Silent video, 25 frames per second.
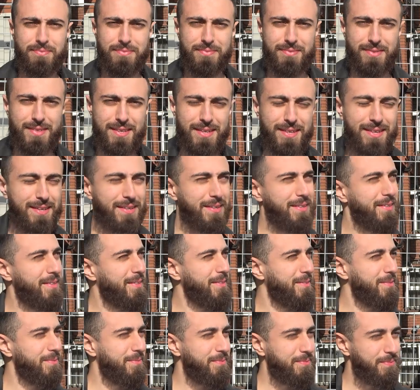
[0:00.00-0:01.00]

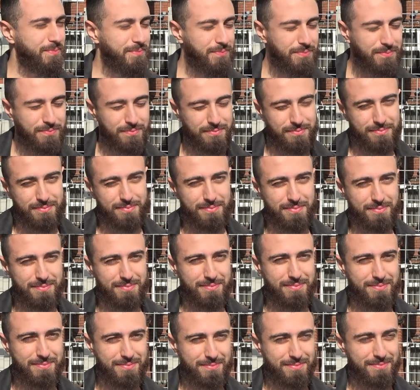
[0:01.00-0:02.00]

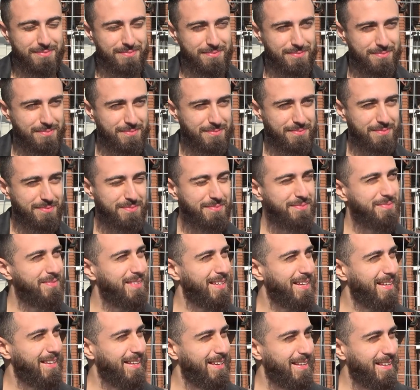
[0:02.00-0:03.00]

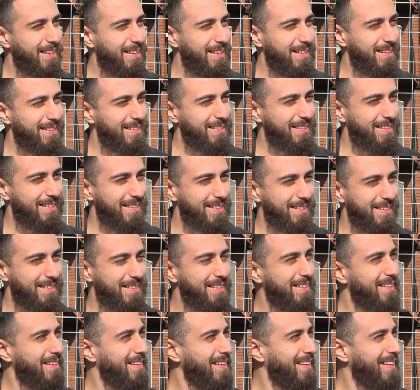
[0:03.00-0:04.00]

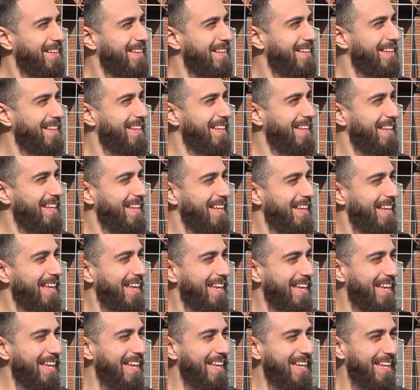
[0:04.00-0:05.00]

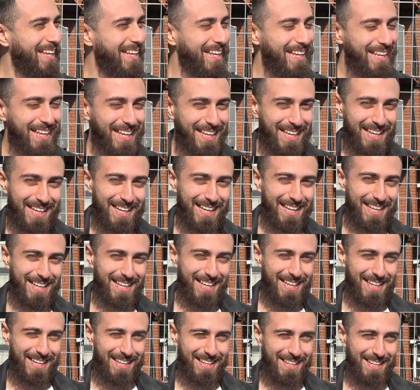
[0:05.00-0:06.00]

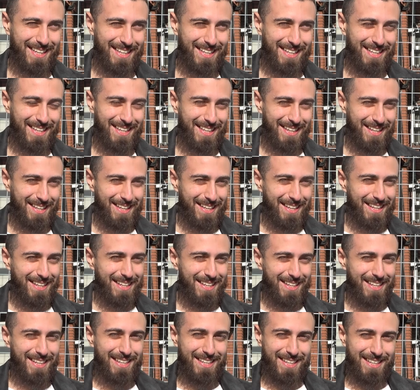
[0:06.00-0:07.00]

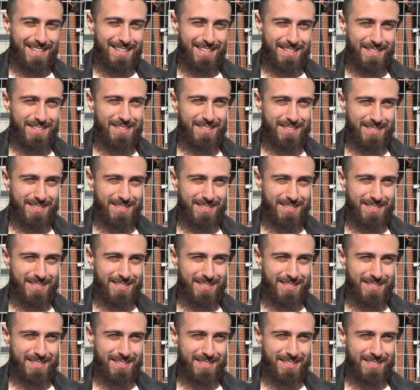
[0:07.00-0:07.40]
(silent)